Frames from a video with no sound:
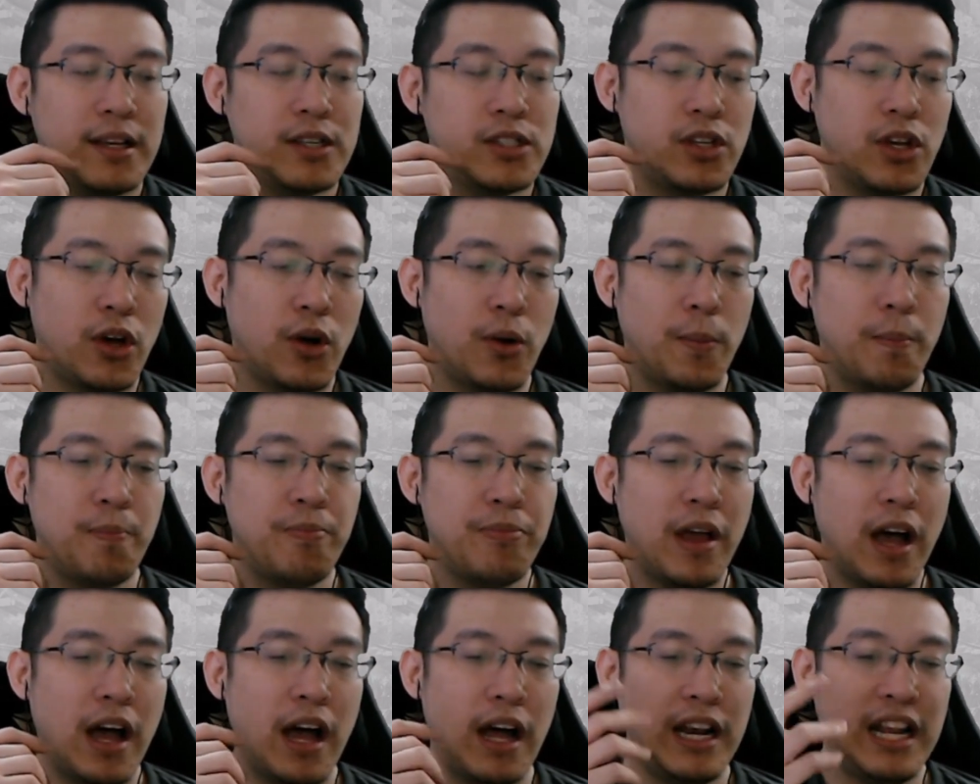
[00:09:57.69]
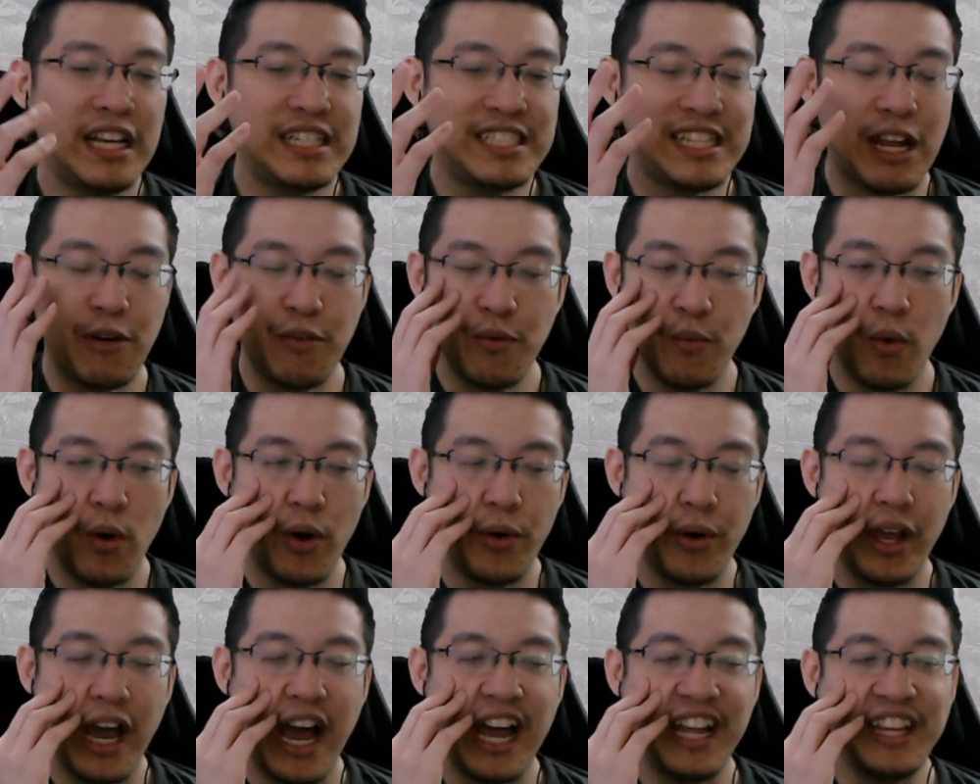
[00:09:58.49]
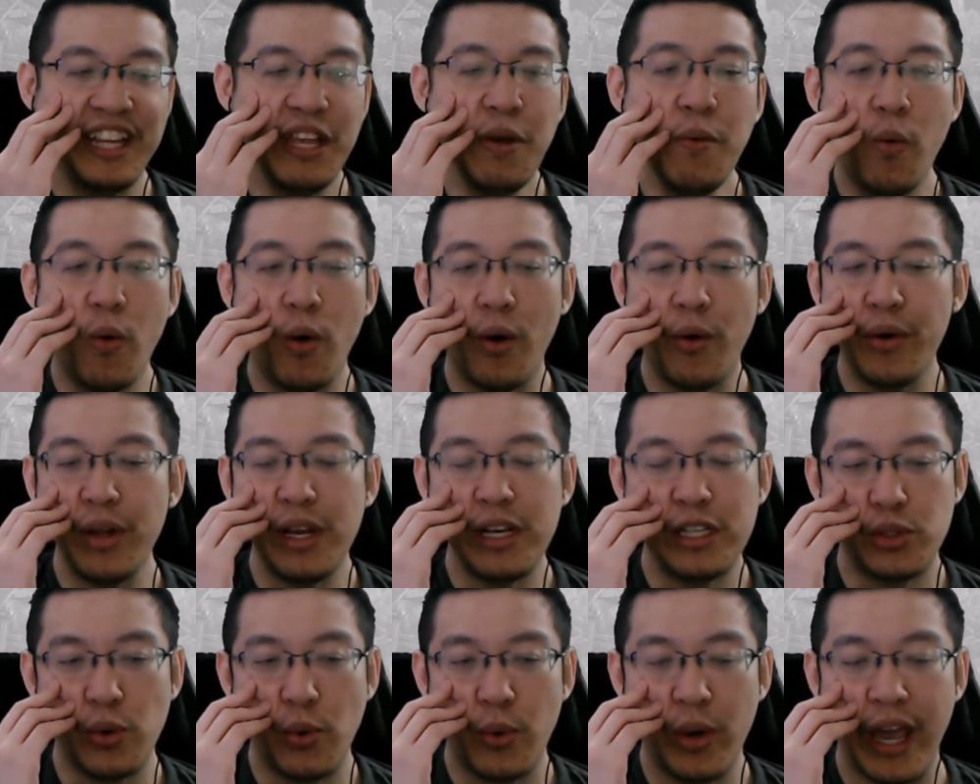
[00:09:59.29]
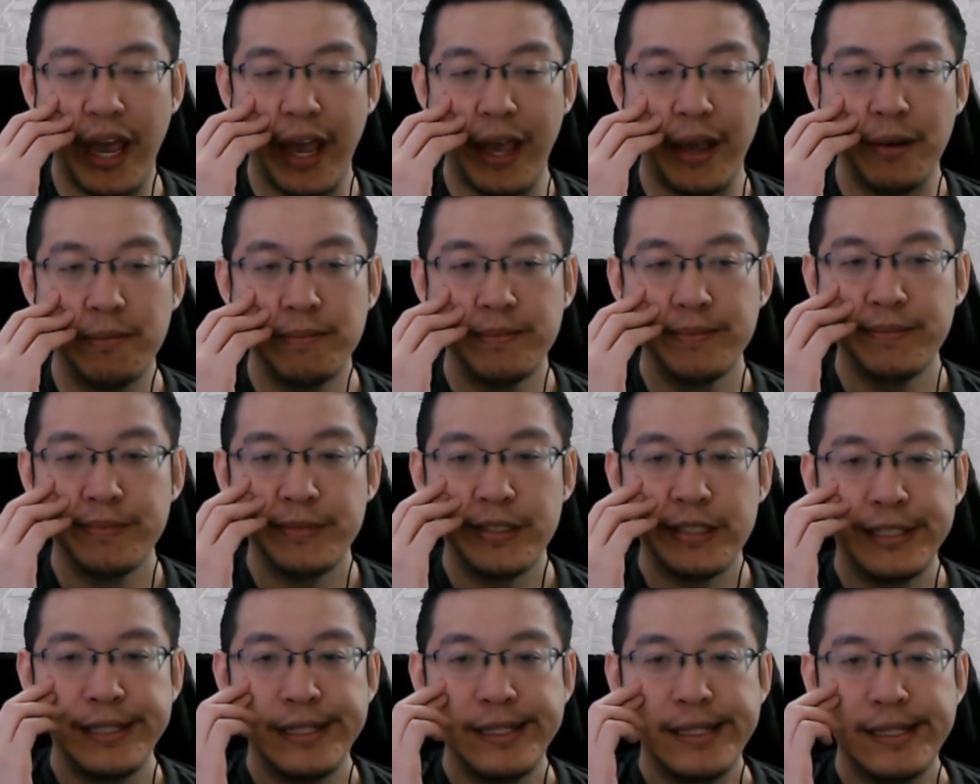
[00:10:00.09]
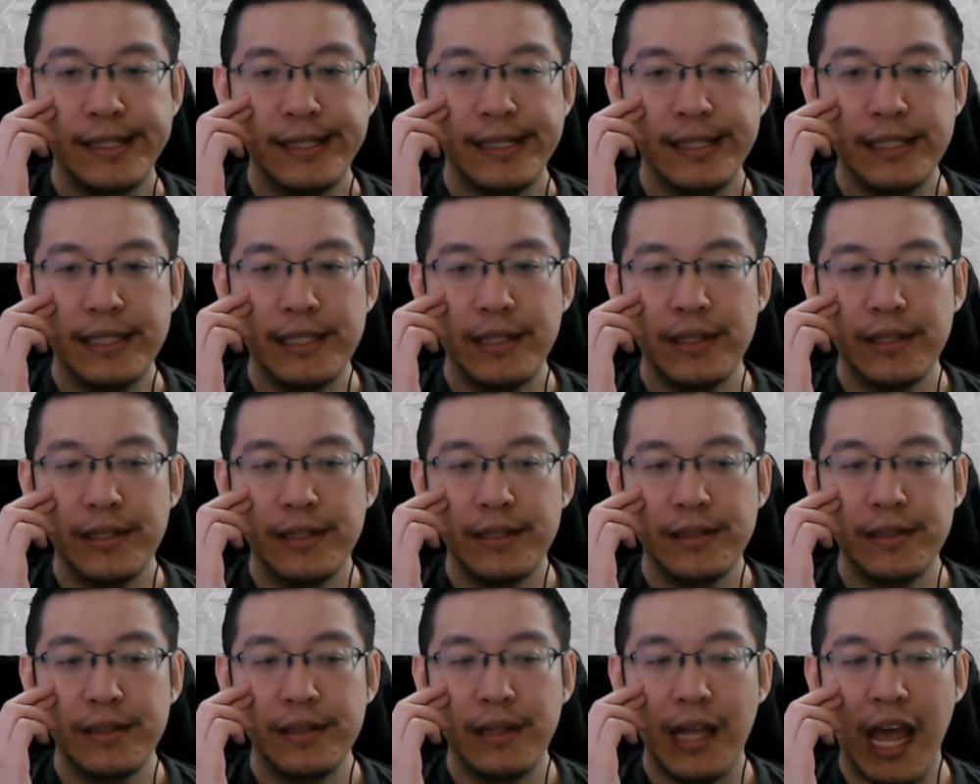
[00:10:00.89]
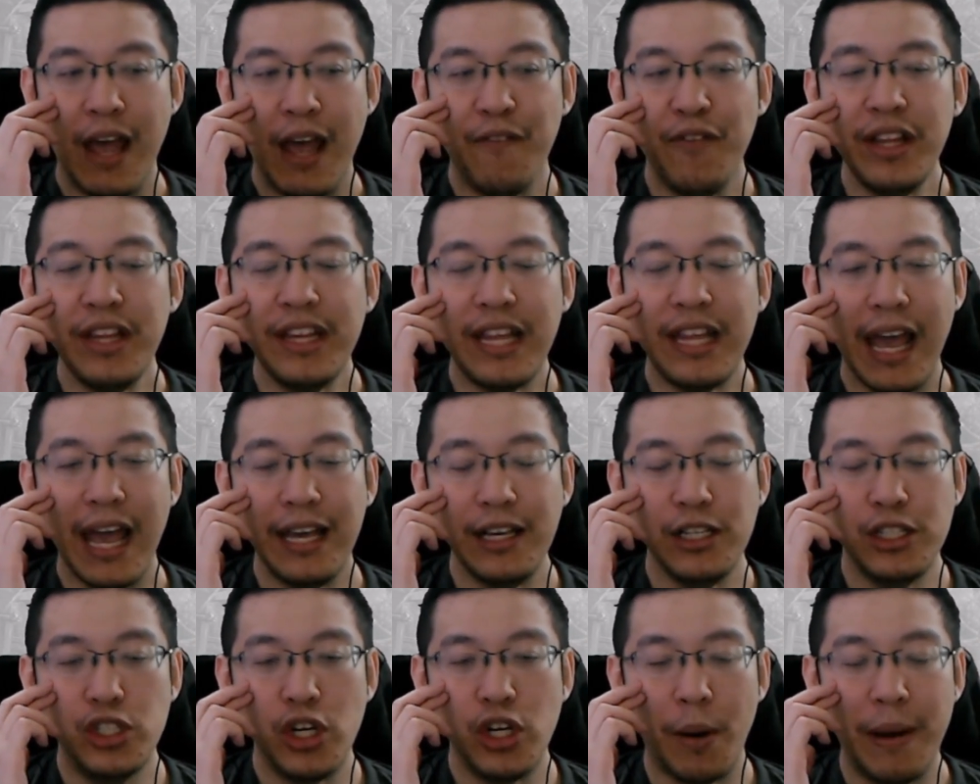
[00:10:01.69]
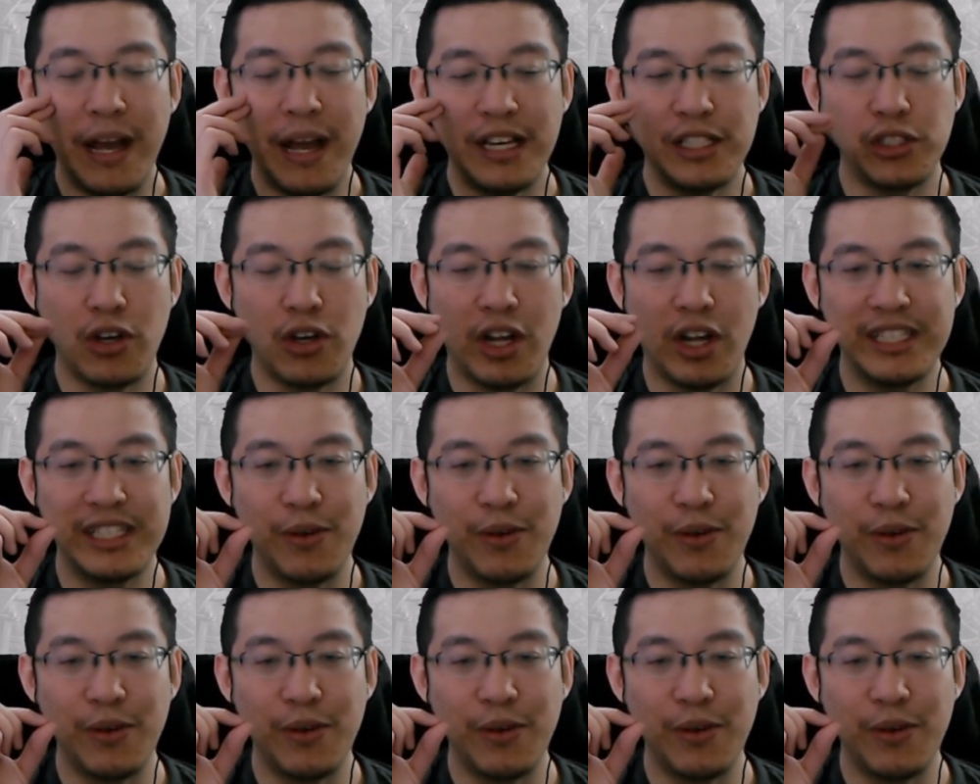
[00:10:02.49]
So let's start with Warrior. I think Warrior is okay. every tank job has got